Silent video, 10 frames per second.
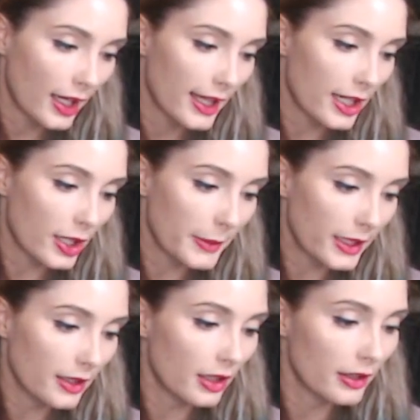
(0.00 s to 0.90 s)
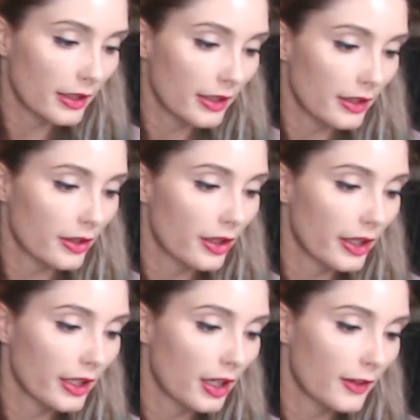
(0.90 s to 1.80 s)
Tharbek nodded and
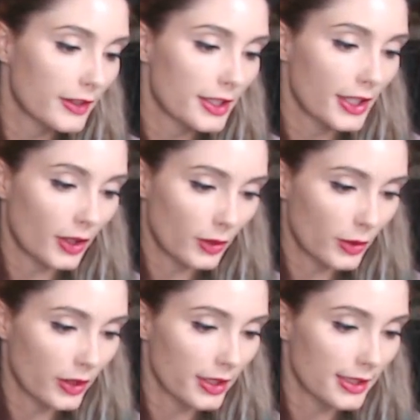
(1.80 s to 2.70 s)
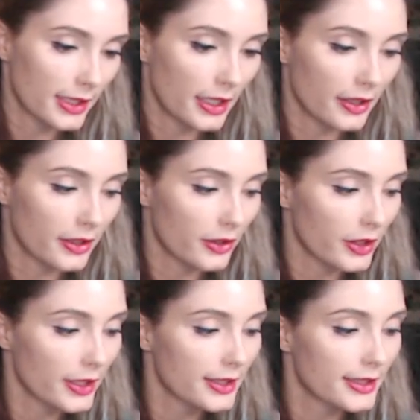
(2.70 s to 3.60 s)
hurried off to shout orders to the other
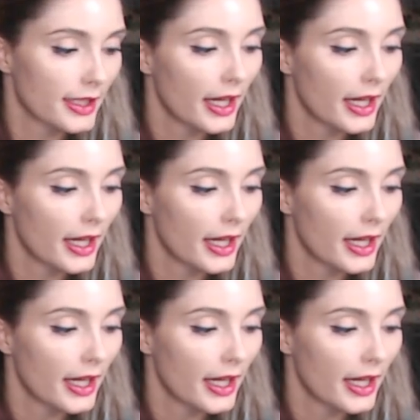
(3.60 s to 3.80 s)
orcs,